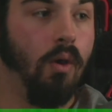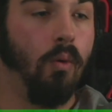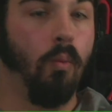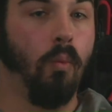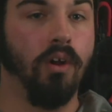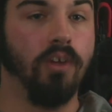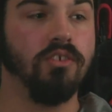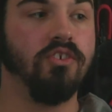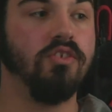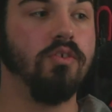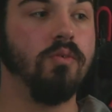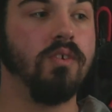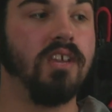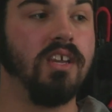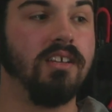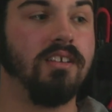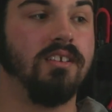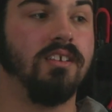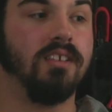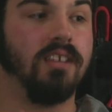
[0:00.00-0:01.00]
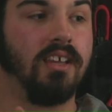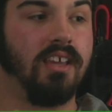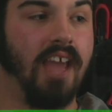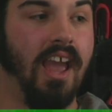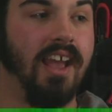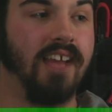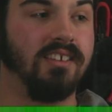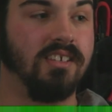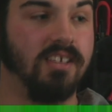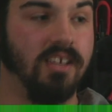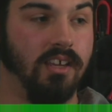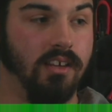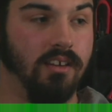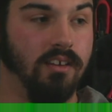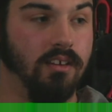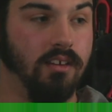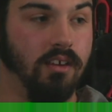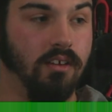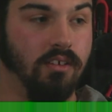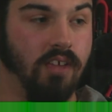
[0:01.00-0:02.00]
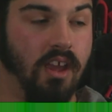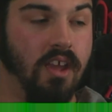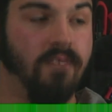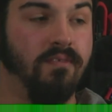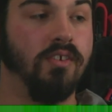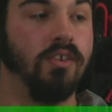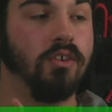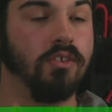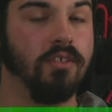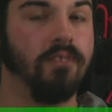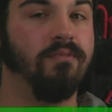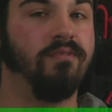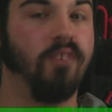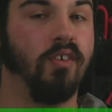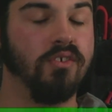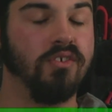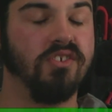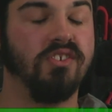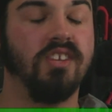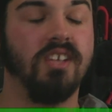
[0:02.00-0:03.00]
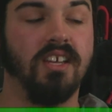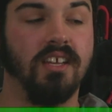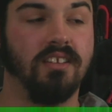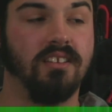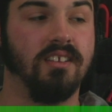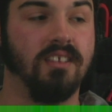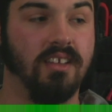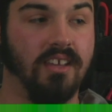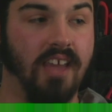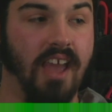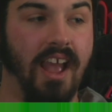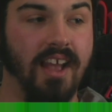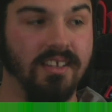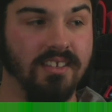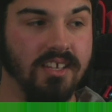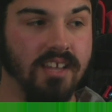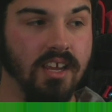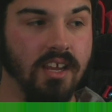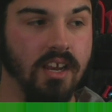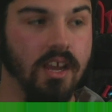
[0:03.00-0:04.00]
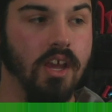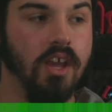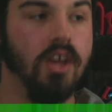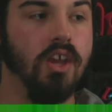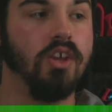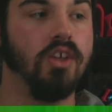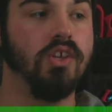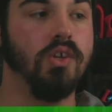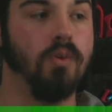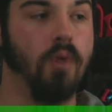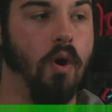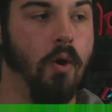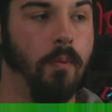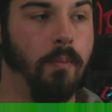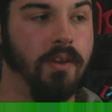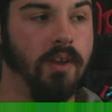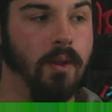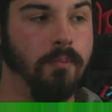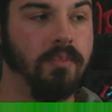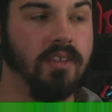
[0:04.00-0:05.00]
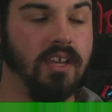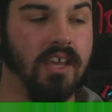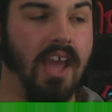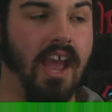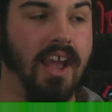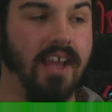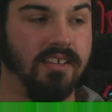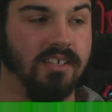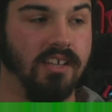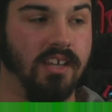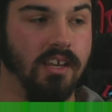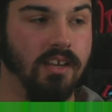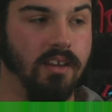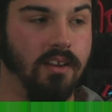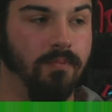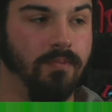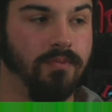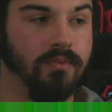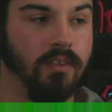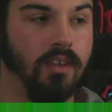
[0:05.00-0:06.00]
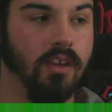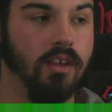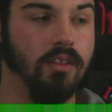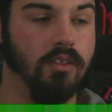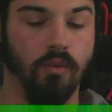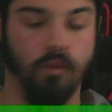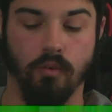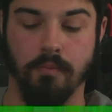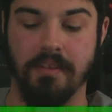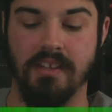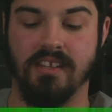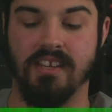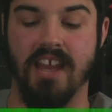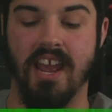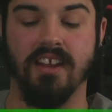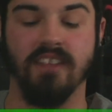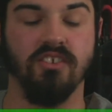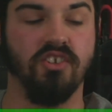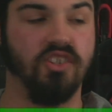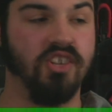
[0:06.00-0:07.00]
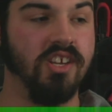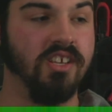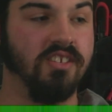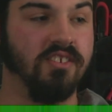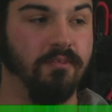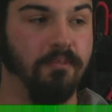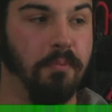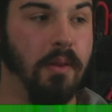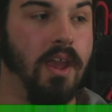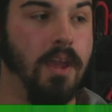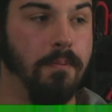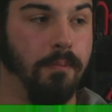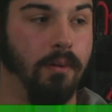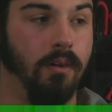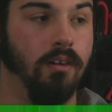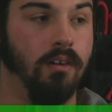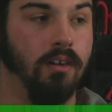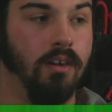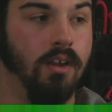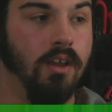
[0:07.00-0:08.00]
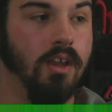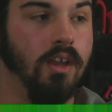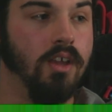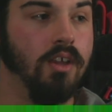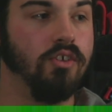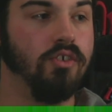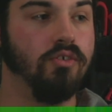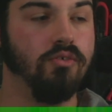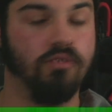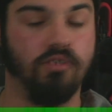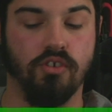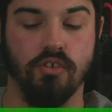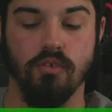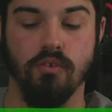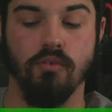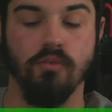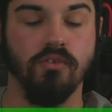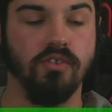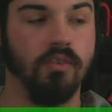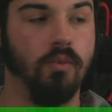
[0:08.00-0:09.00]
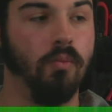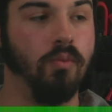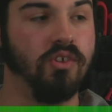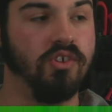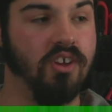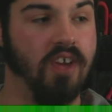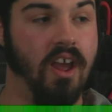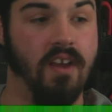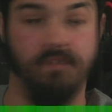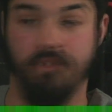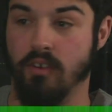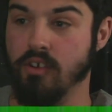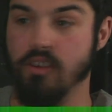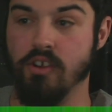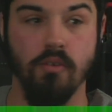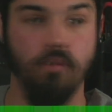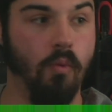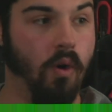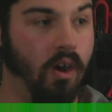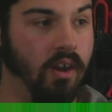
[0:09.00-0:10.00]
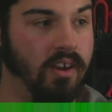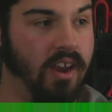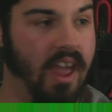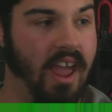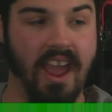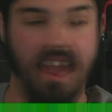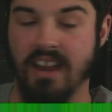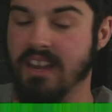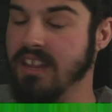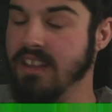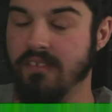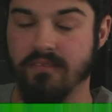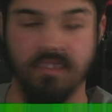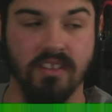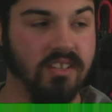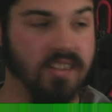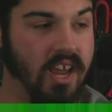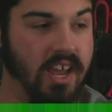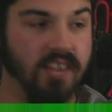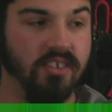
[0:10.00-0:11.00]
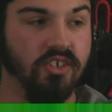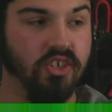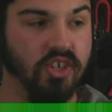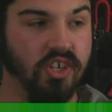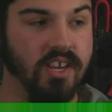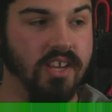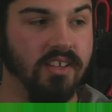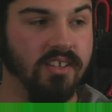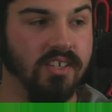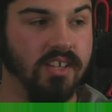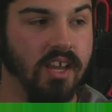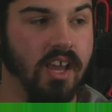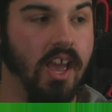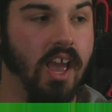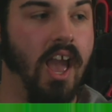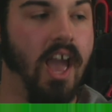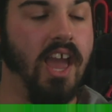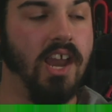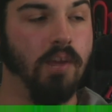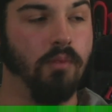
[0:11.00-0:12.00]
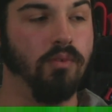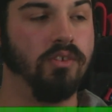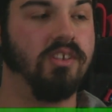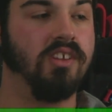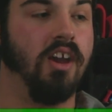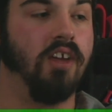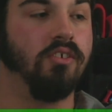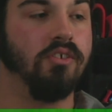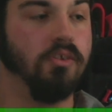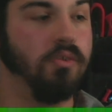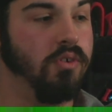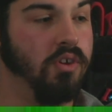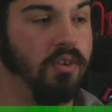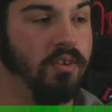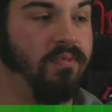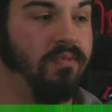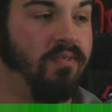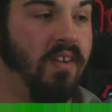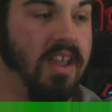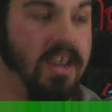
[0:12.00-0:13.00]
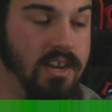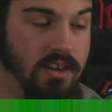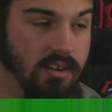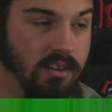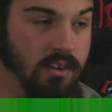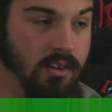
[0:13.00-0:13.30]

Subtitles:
Once you get to the casket, okay, if you're the first to get to the casket, you open up the casket. There will be 10 sheets of paper. You choose whichever you want, any of the 10 sheets, and it will tell you your fate.